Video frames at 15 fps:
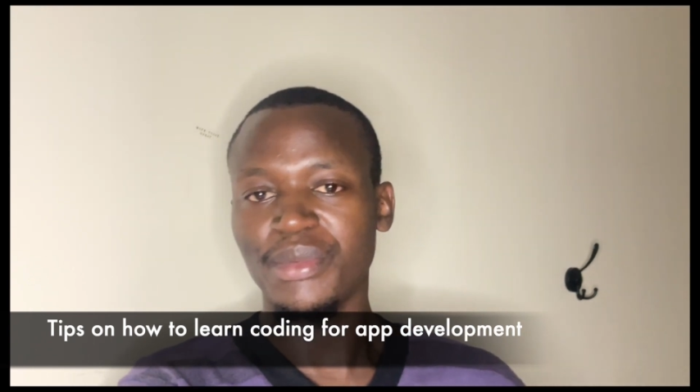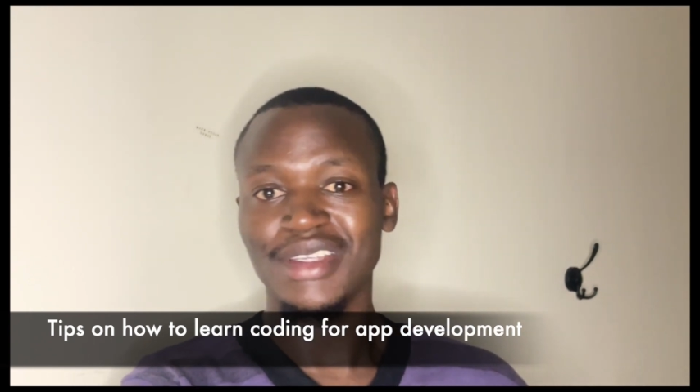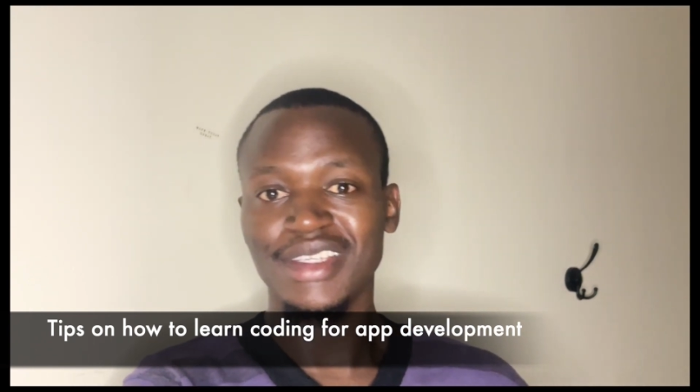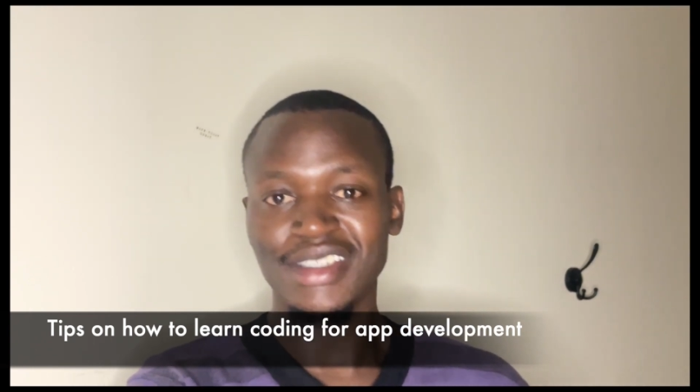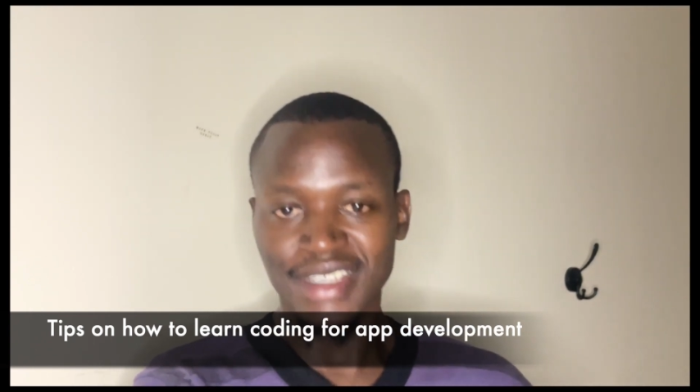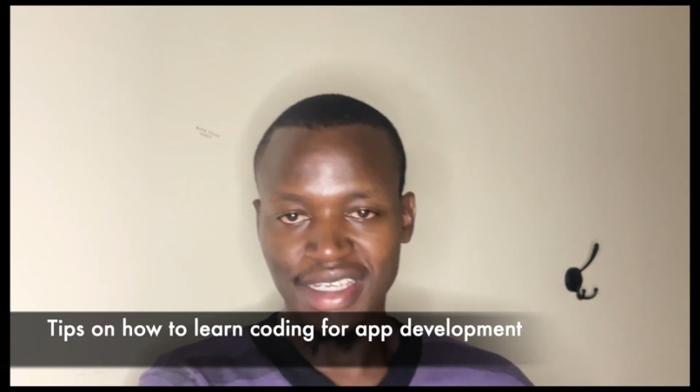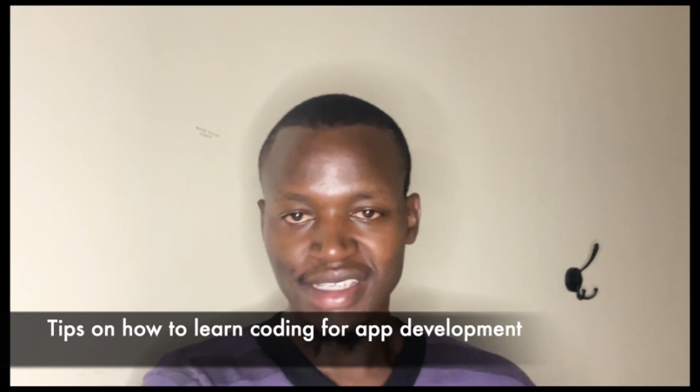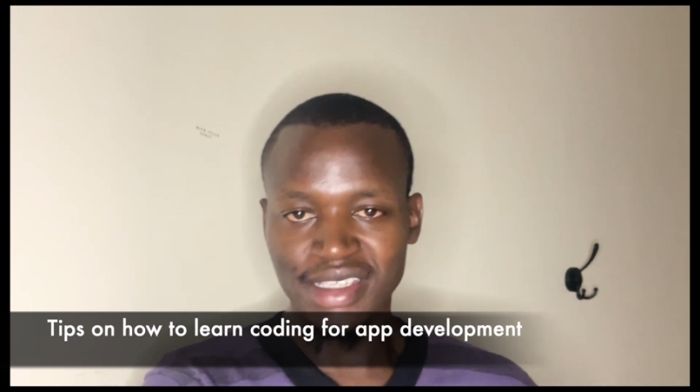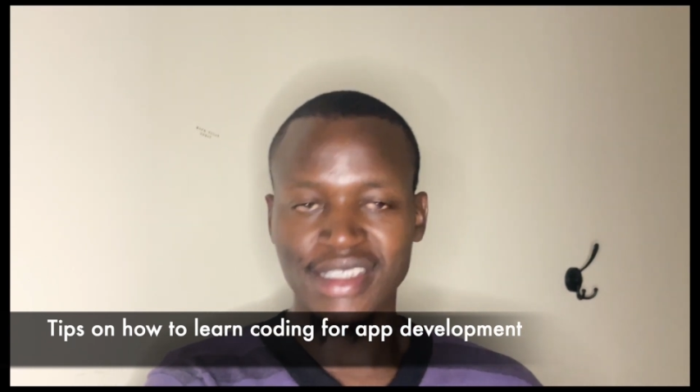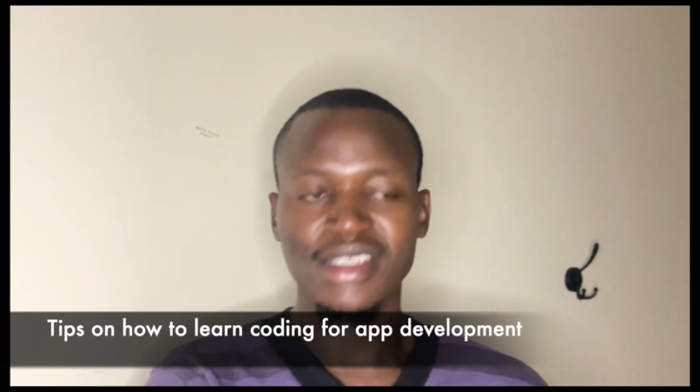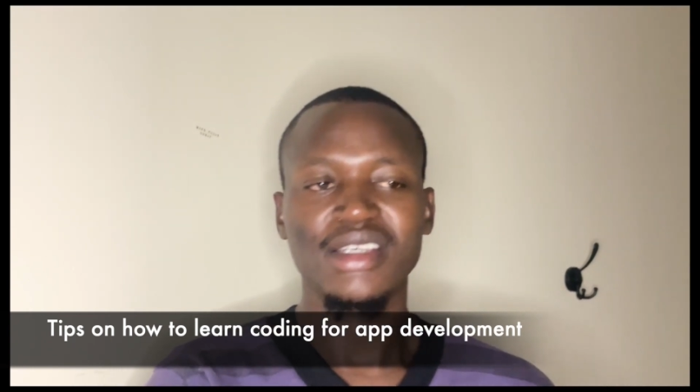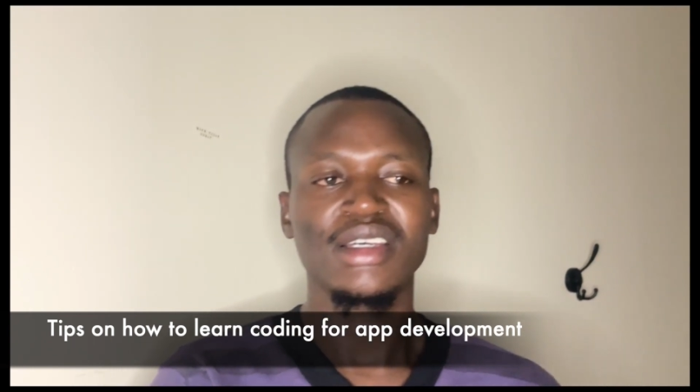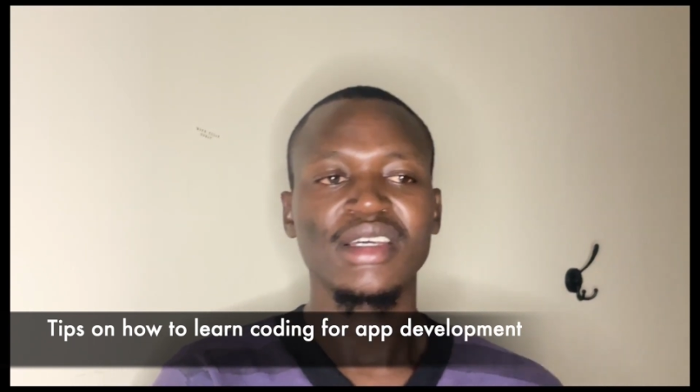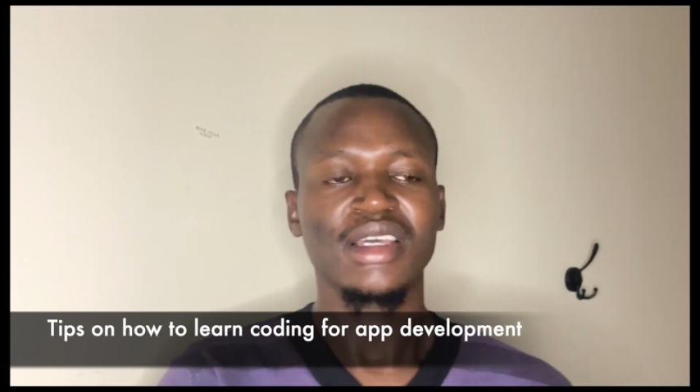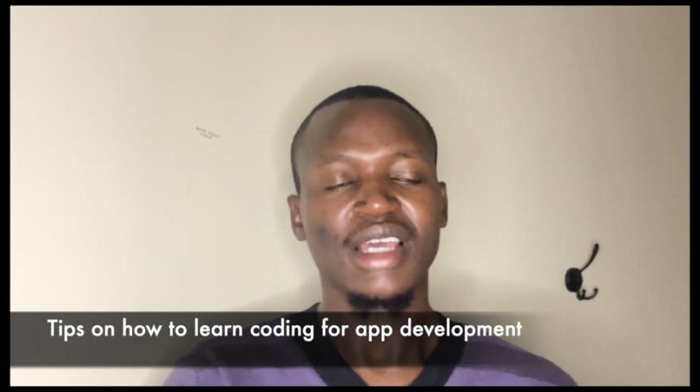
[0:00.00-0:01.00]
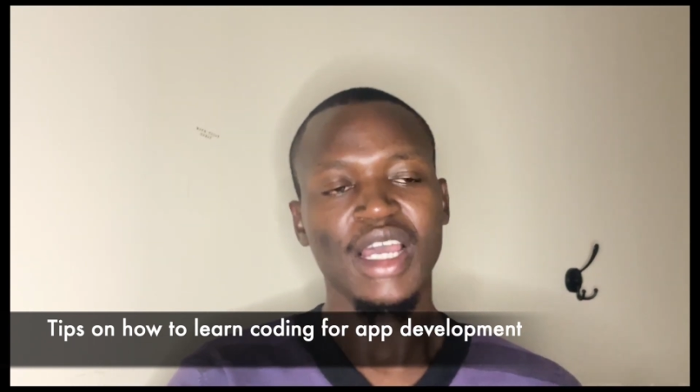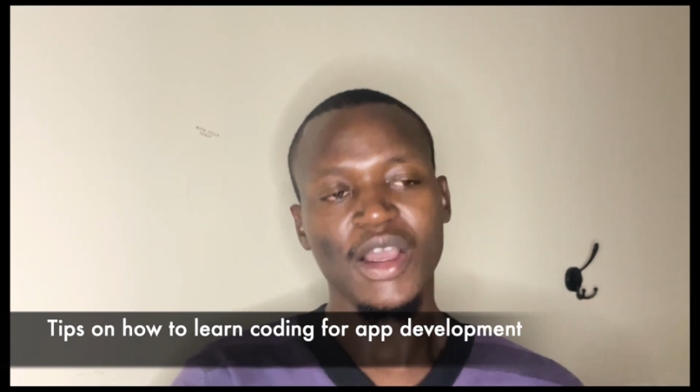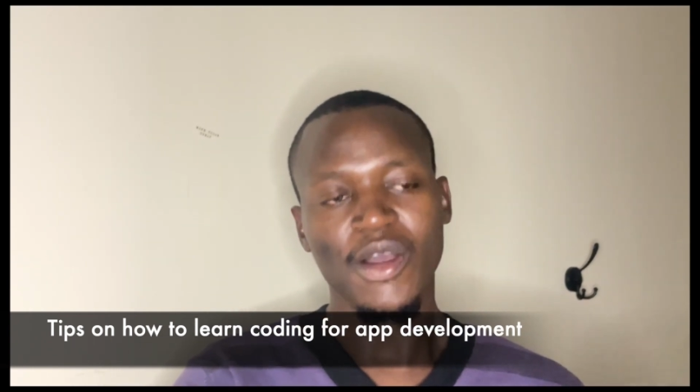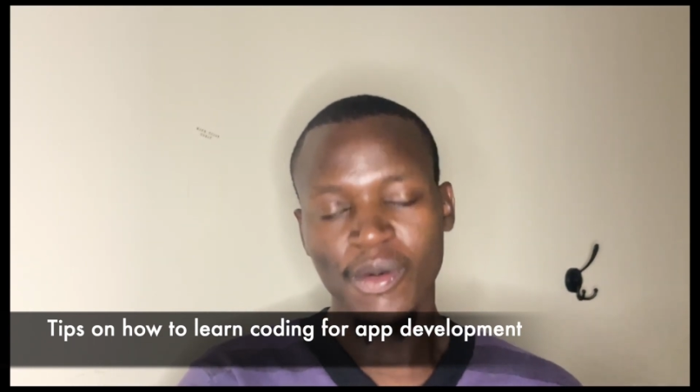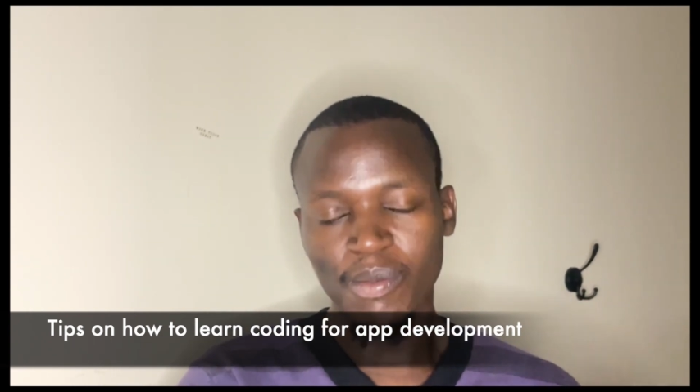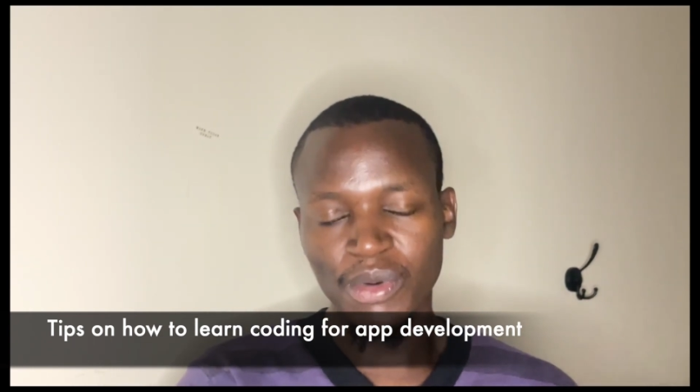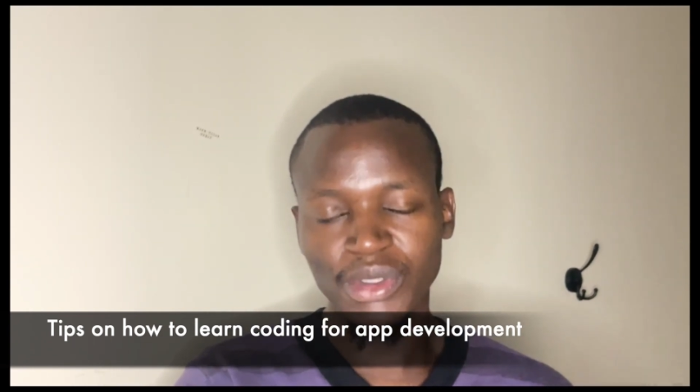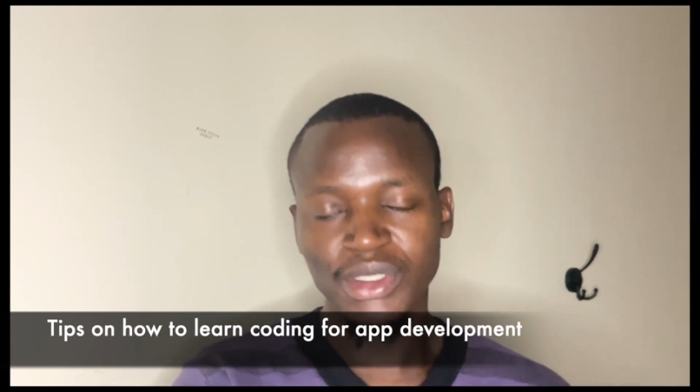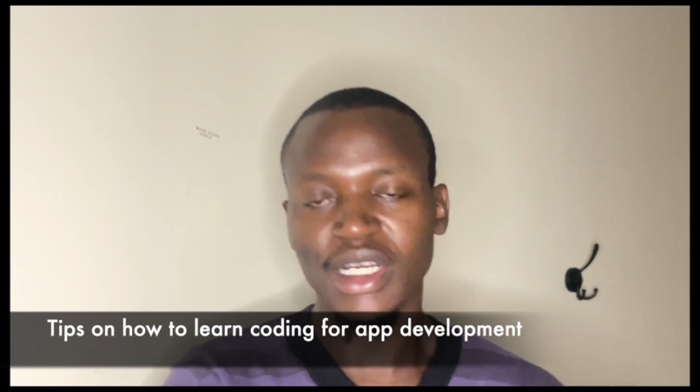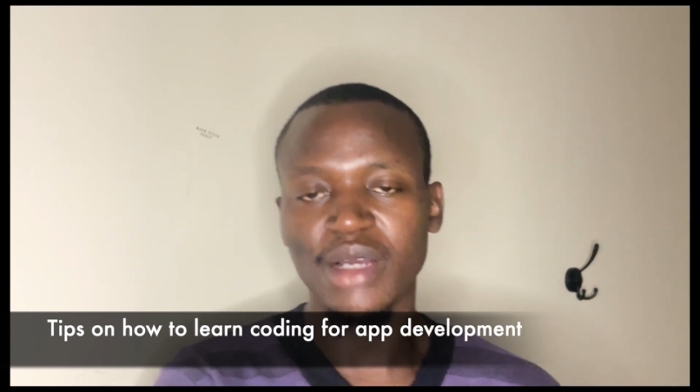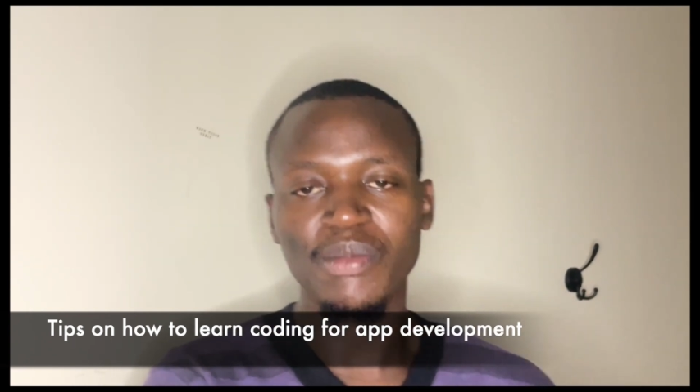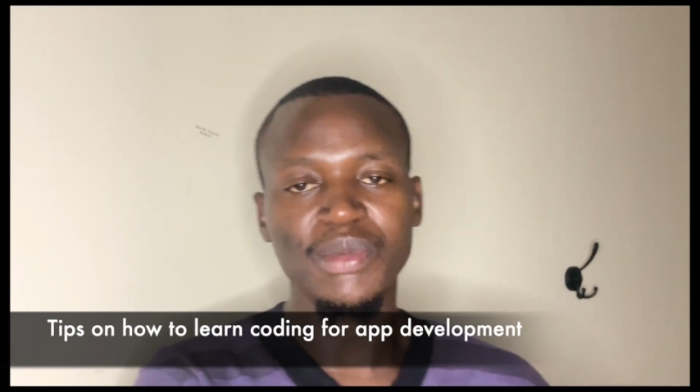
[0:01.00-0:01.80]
Yes, our bootcamp